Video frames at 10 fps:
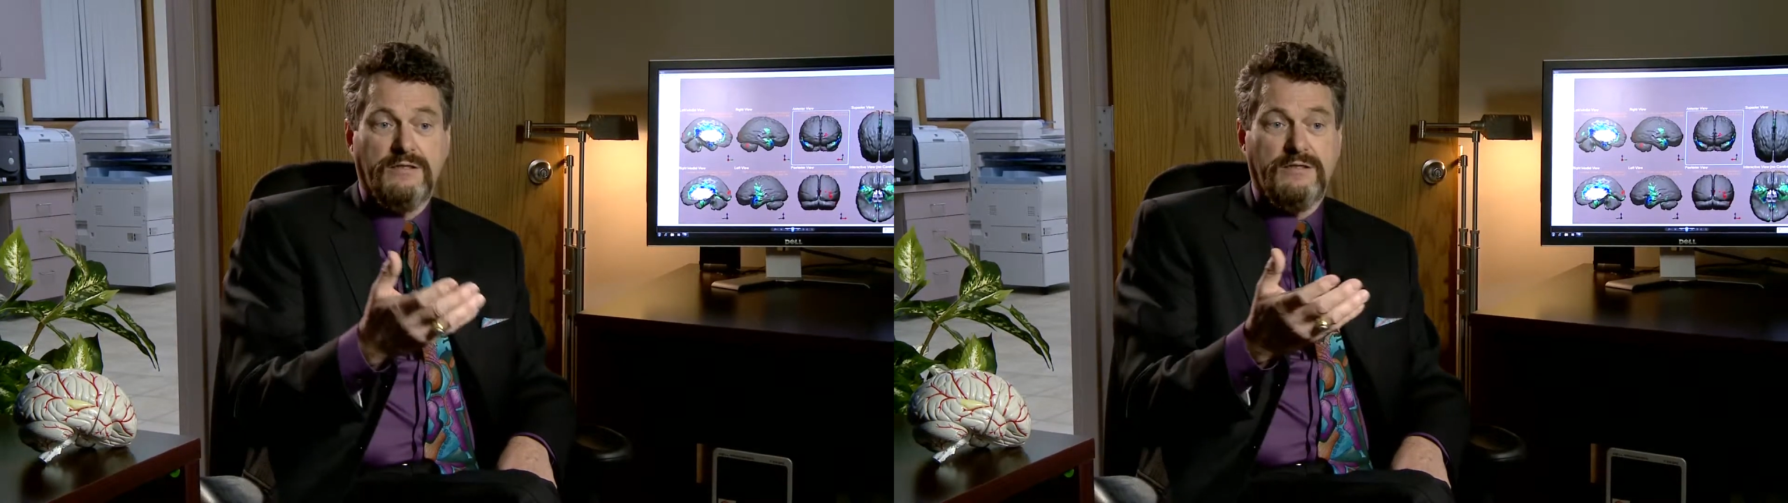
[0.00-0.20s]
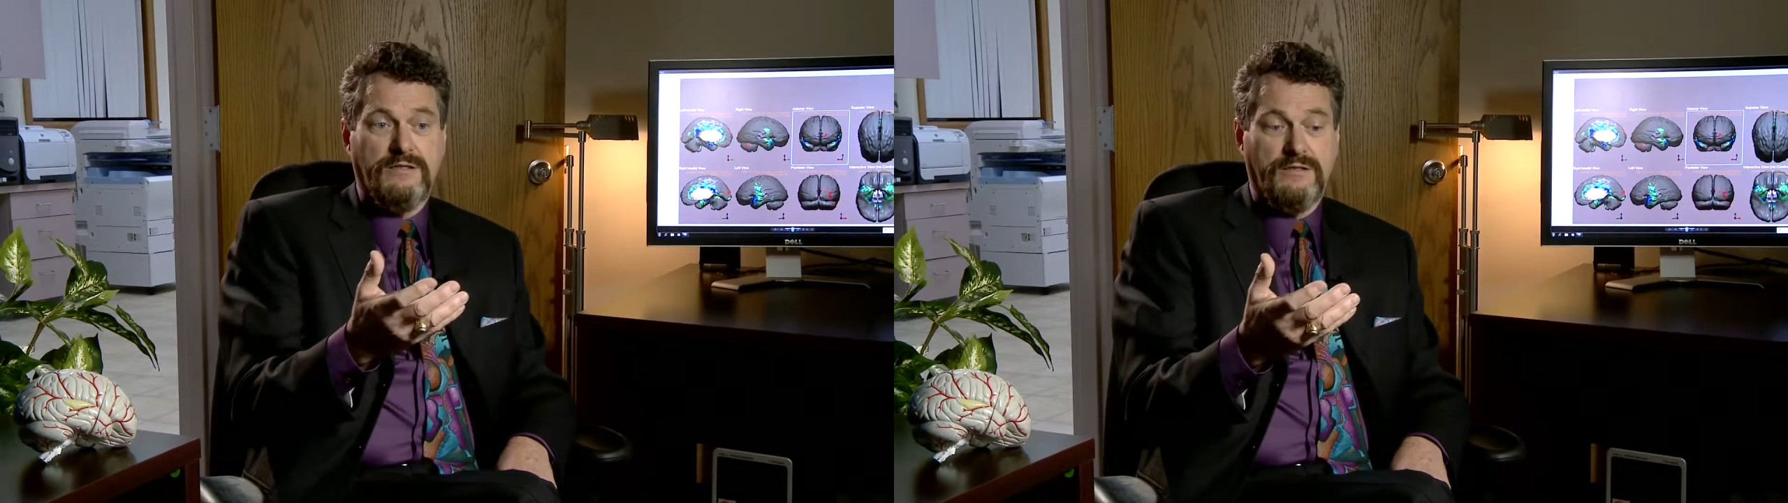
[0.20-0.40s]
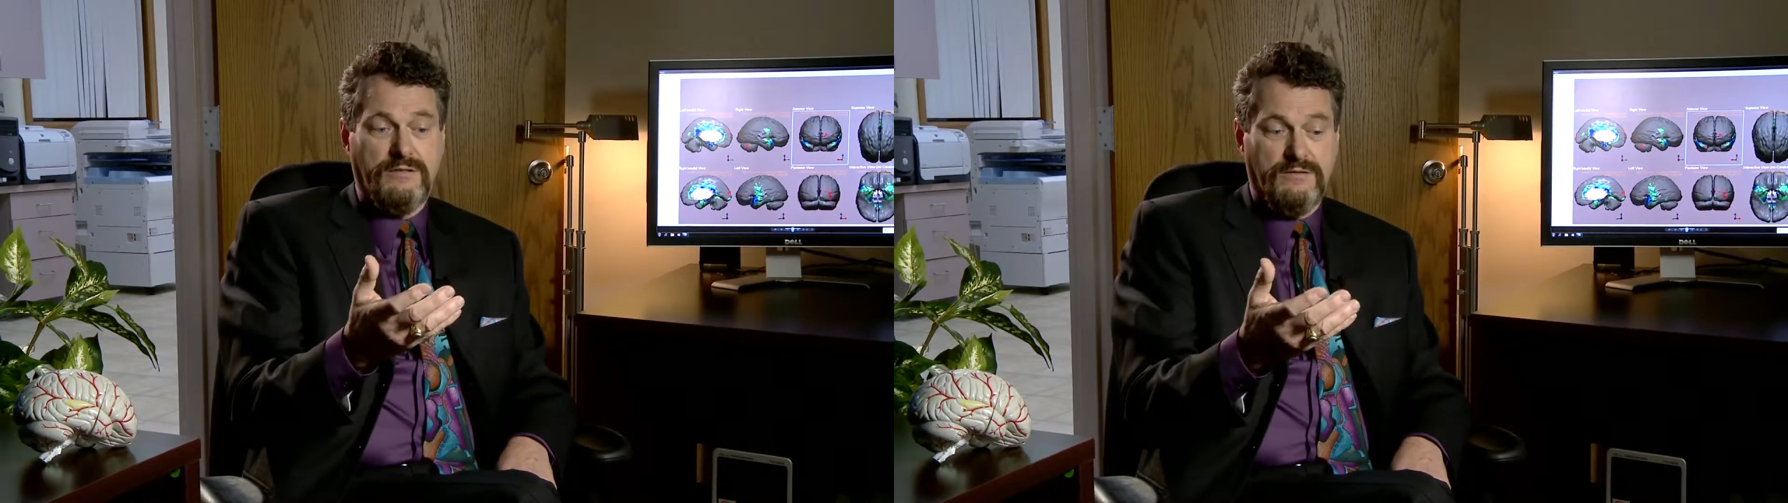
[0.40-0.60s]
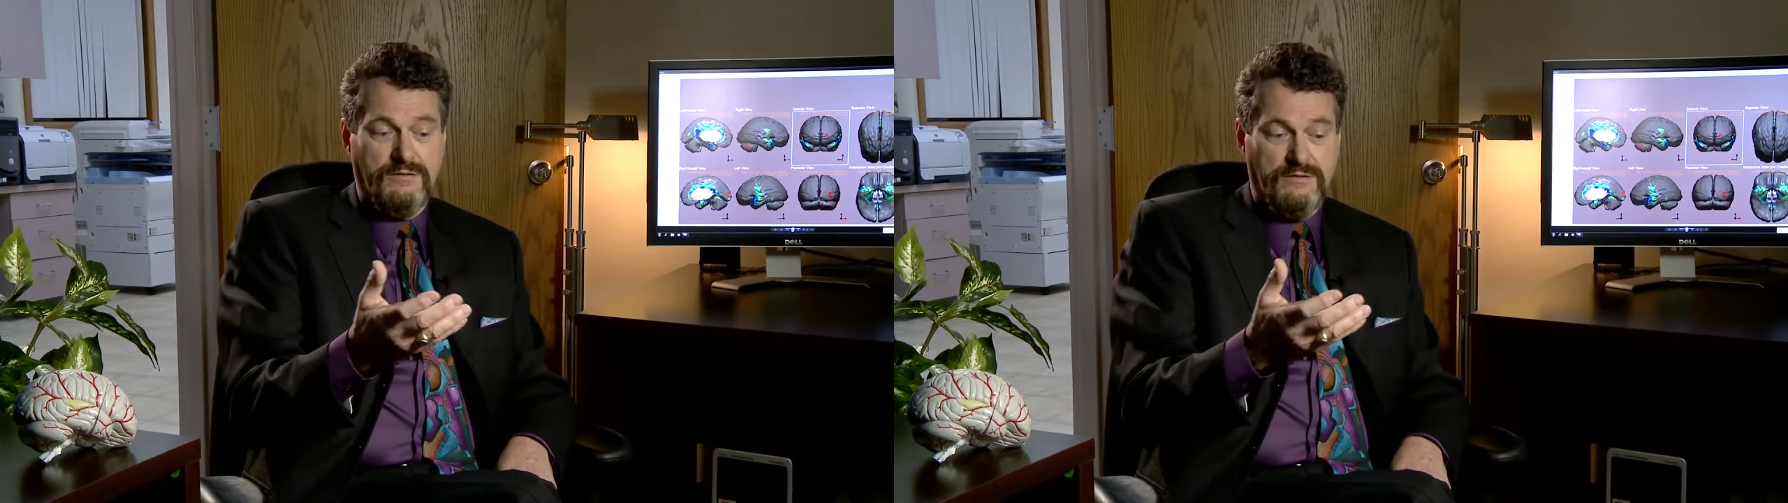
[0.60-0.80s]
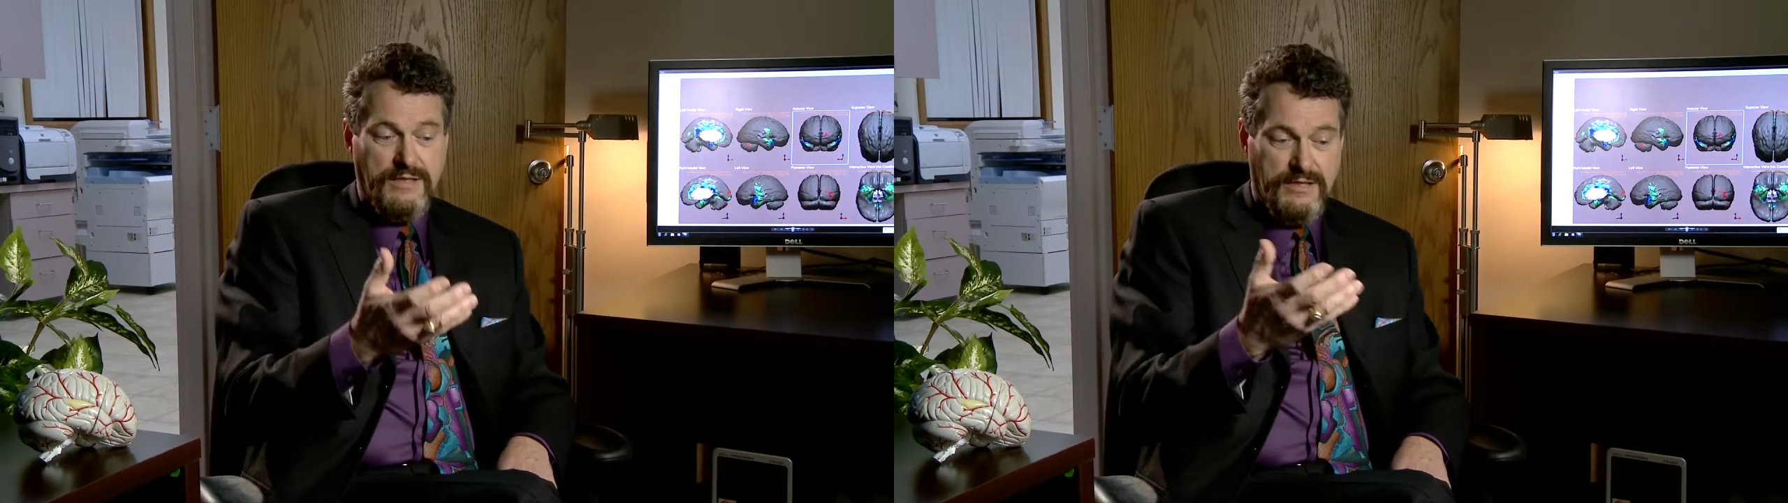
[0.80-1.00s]

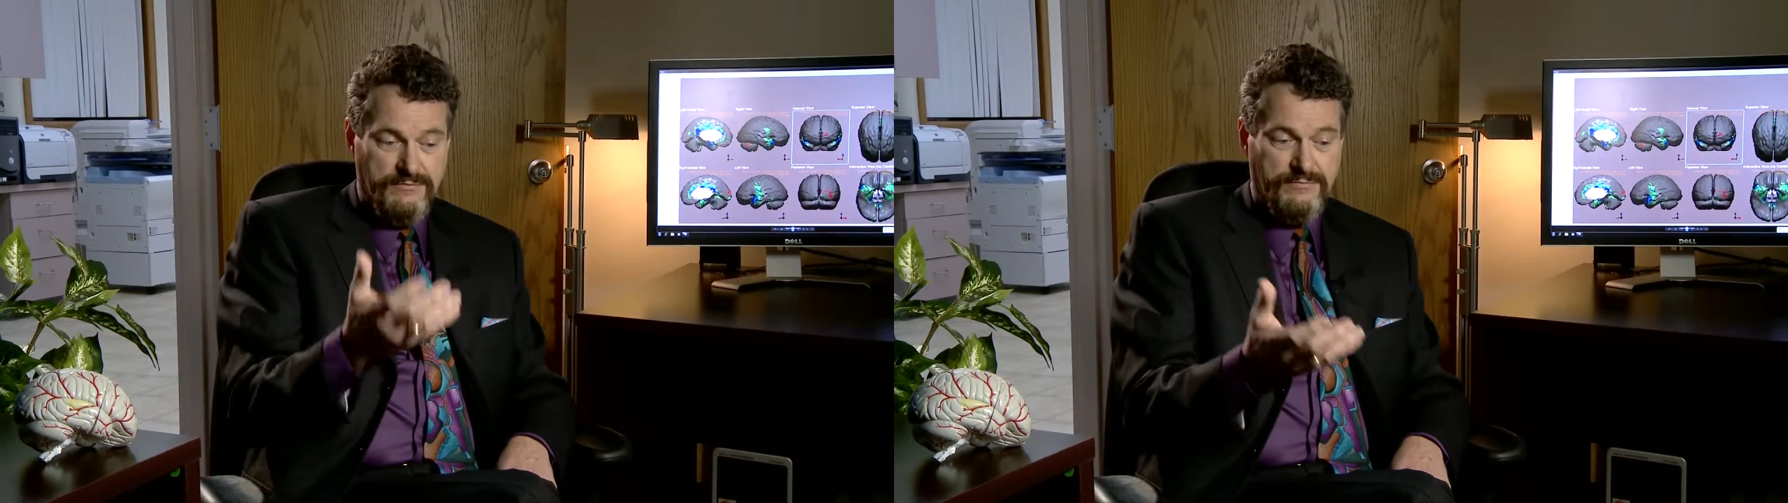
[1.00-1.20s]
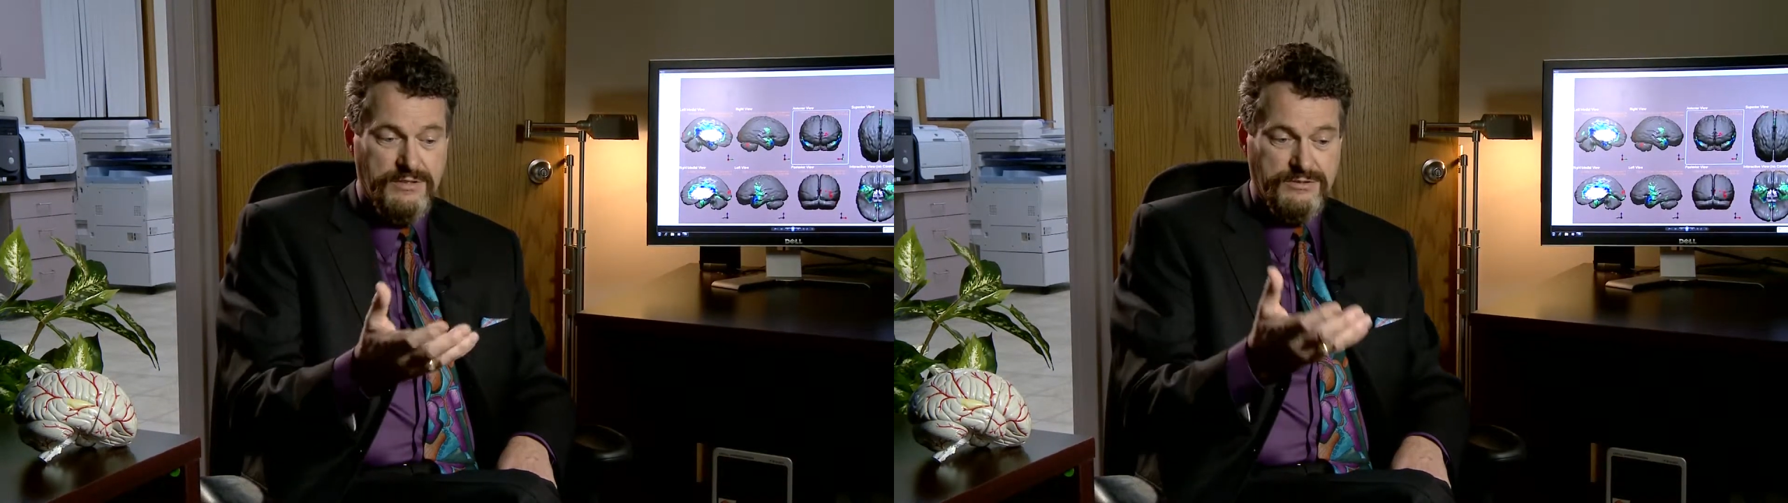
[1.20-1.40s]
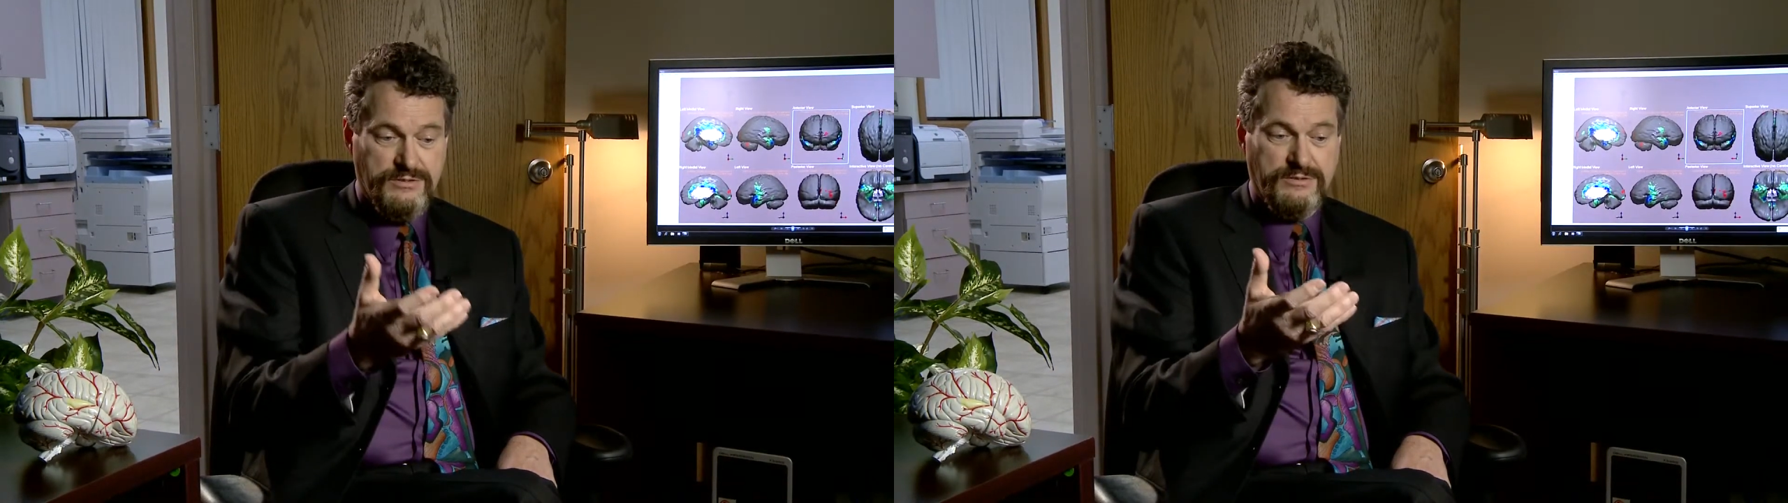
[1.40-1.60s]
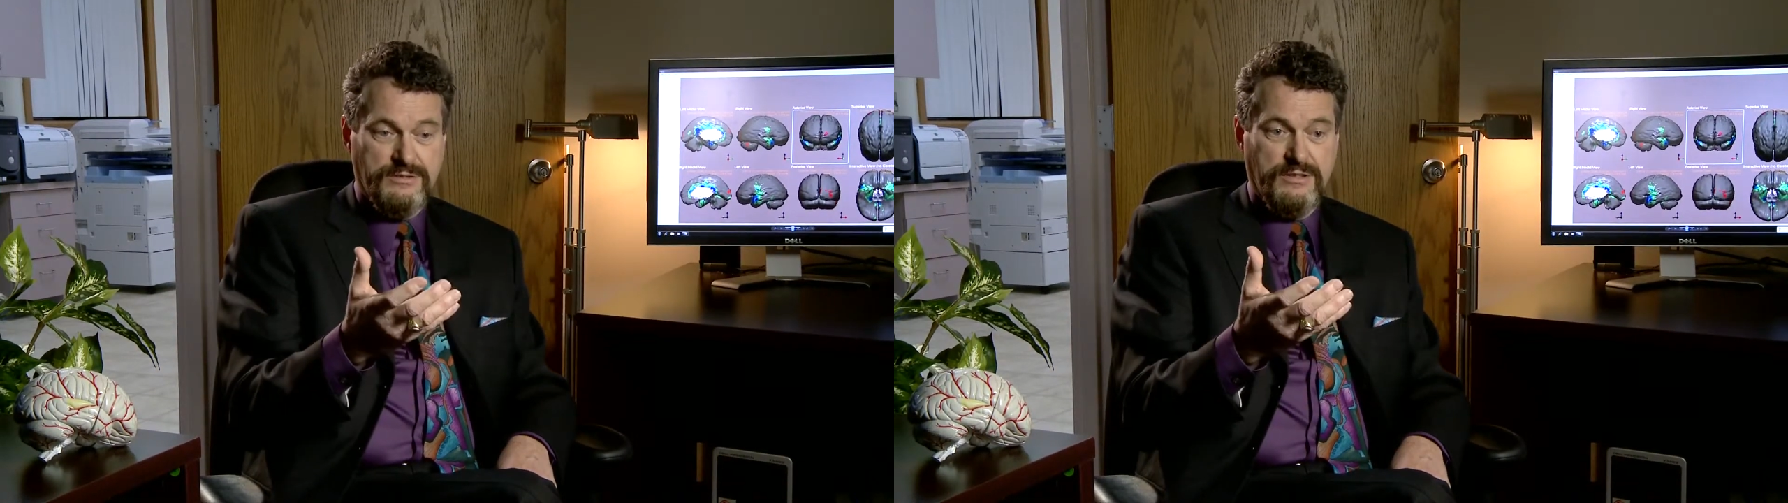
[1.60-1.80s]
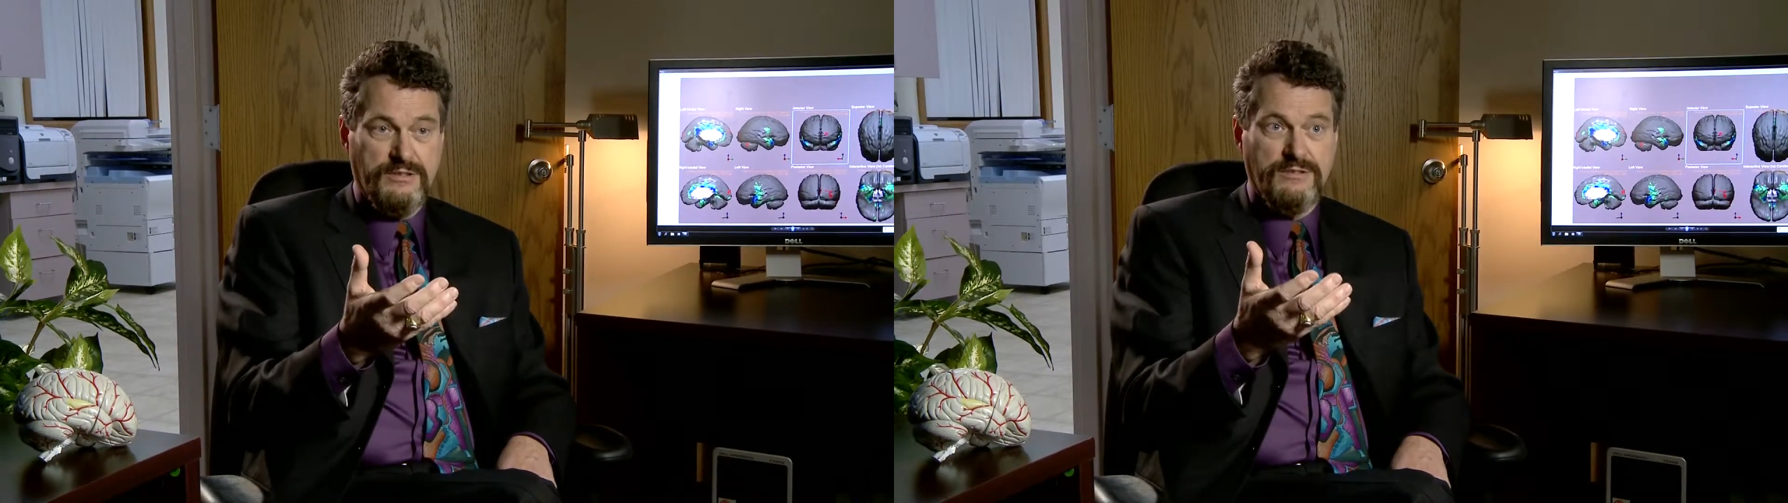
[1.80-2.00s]
at a recent